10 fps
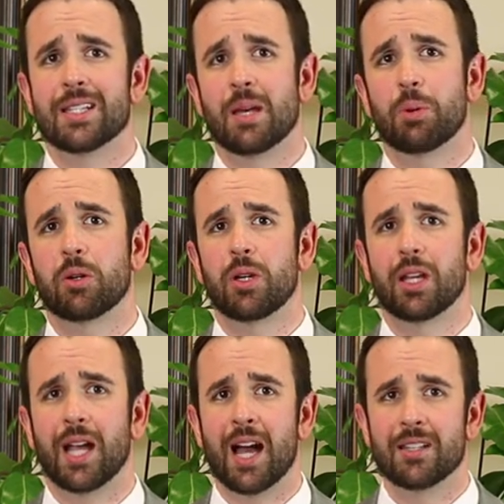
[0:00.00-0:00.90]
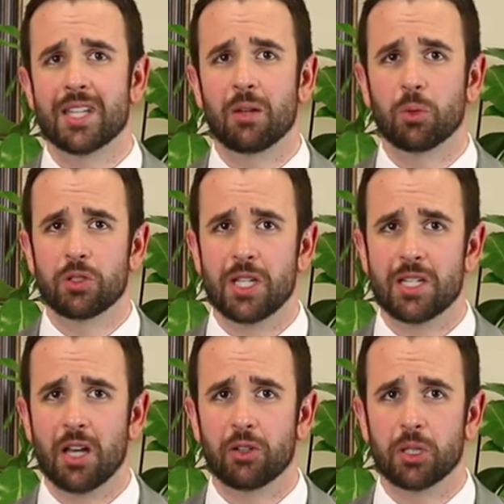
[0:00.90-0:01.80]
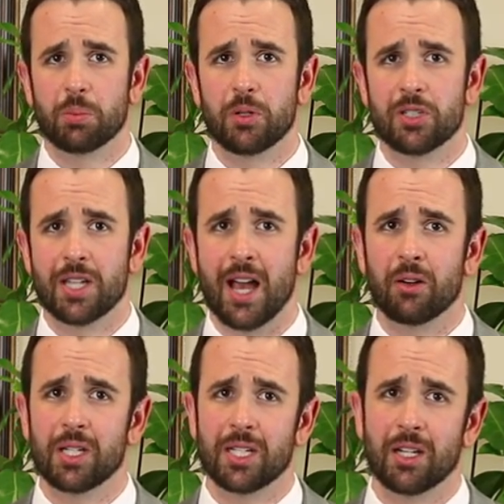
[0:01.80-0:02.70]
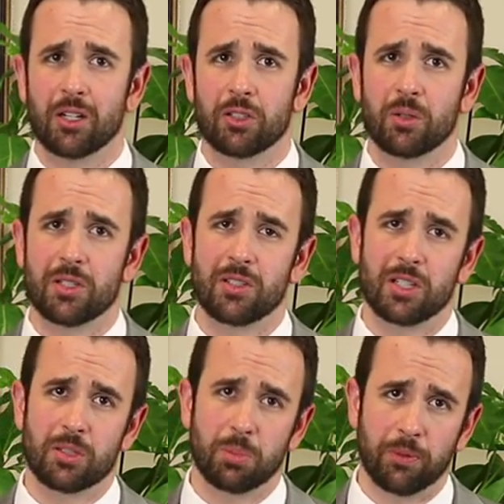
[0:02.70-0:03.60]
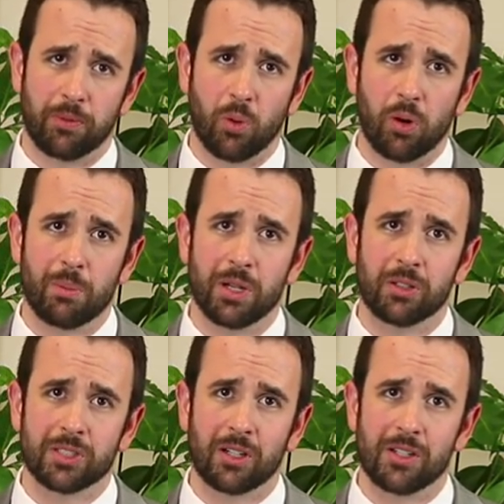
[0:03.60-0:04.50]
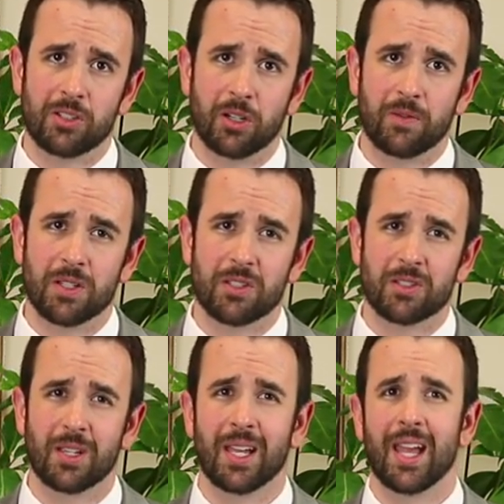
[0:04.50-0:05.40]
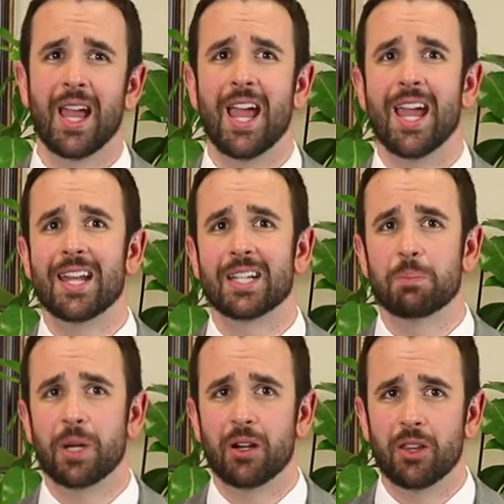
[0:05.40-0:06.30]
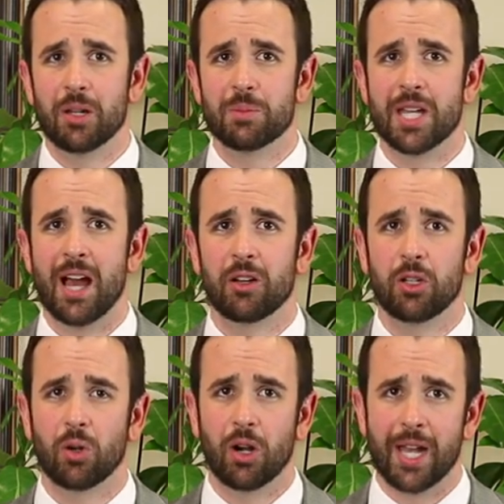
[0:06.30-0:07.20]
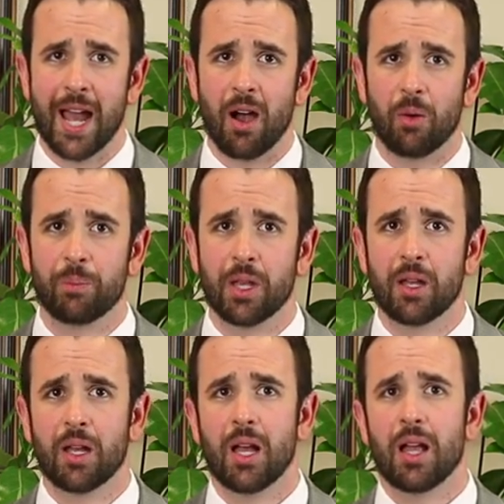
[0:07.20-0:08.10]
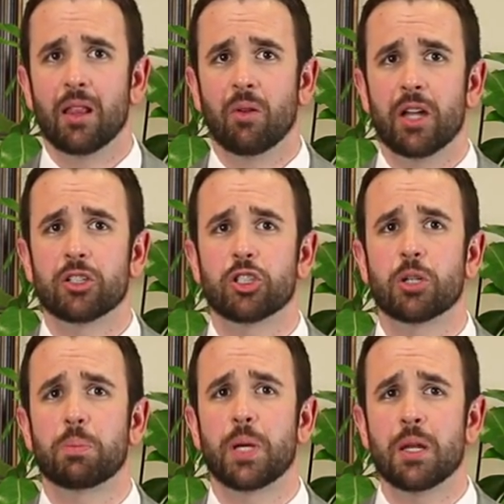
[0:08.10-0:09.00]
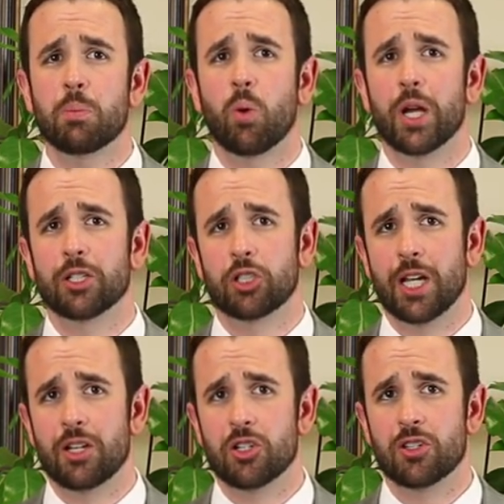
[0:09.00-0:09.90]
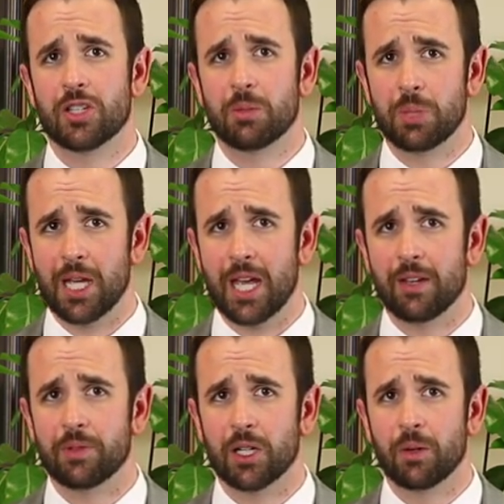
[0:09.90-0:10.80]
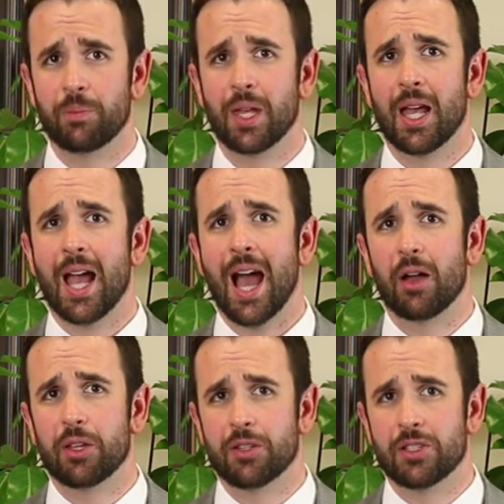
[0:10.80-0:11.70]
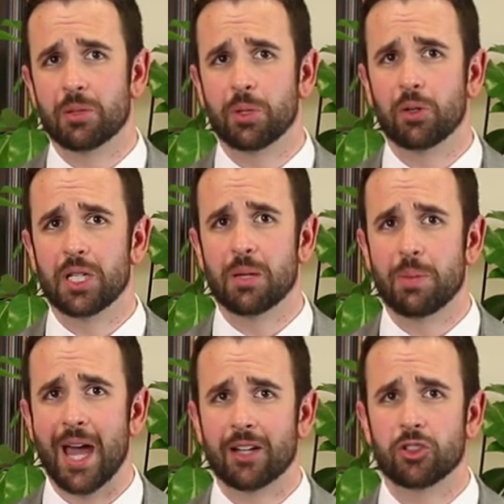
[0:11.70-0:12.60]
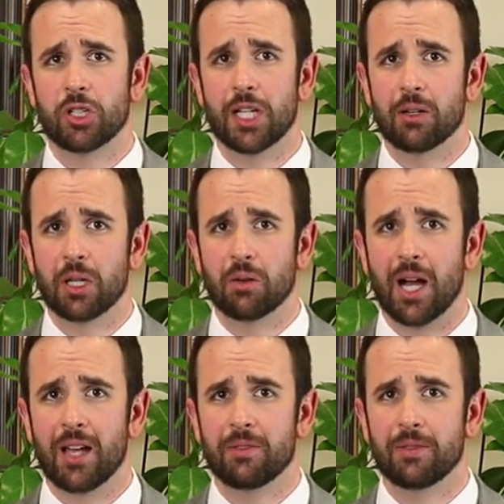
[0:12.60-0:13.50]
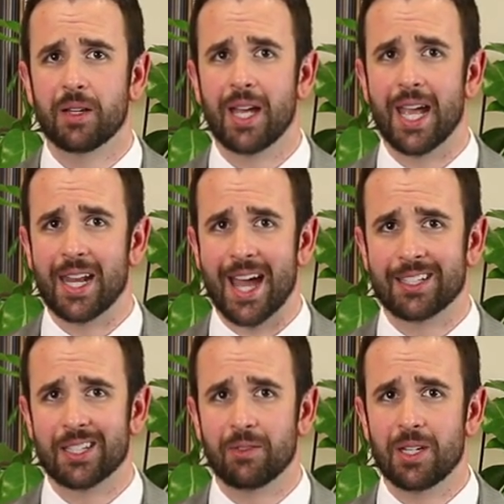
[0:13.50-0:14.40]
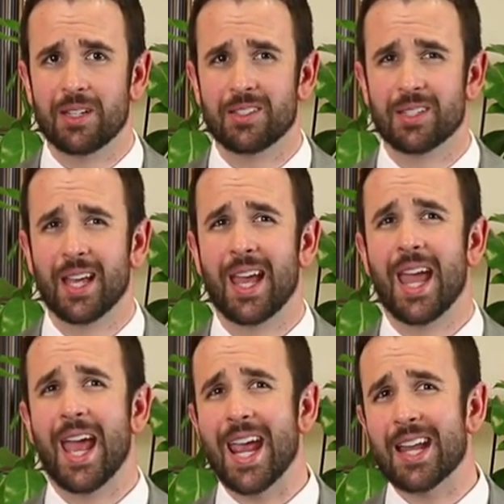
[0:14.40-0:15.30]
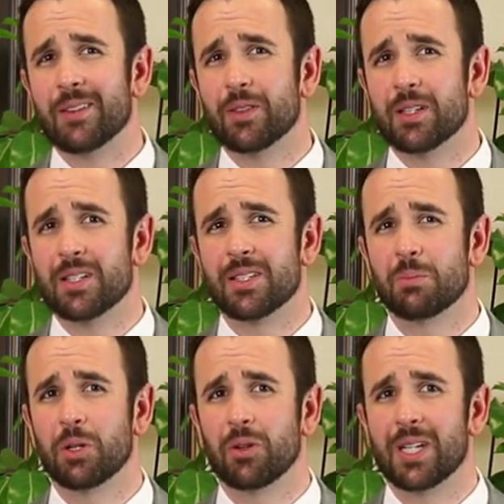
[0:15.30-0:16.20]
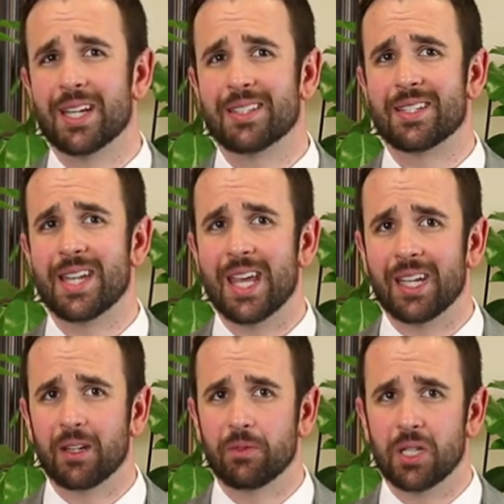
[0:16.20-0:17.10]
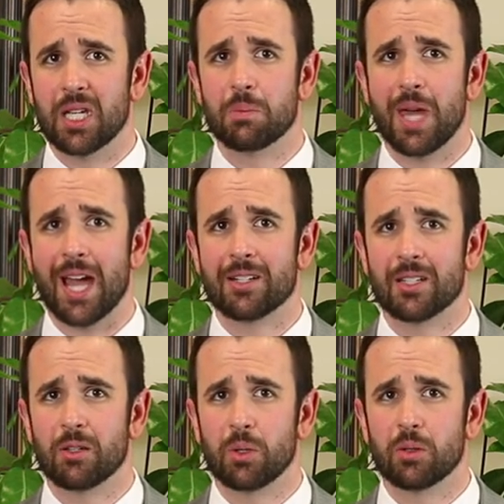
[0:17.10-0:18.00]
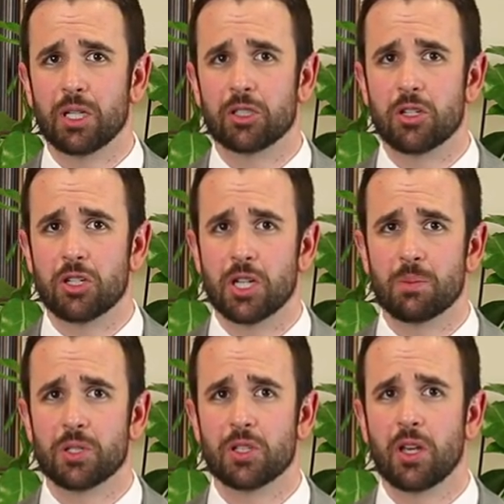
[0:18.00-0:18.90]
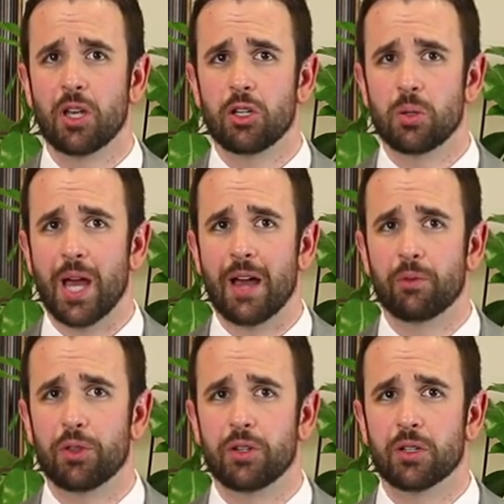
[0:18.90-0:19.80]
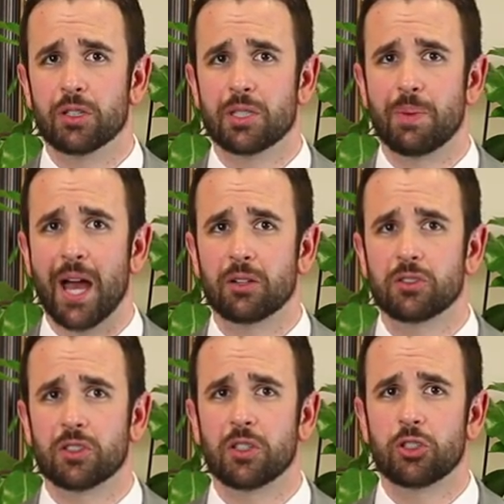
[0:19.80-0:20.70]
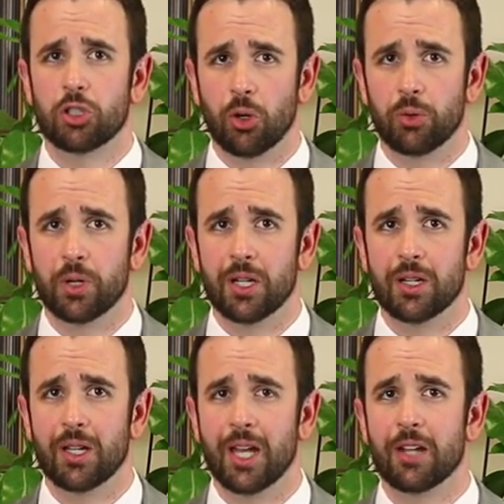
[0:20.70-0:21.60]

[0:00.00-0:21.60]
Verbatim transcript: Typically, the content will detail your personality characteristics before military service and compare them to how you are now. The letter should pinpoint changes in behavior, how the disability impacts your daily life and activities, and if the disability has negatively impacted the relationships you have with your spouse, children,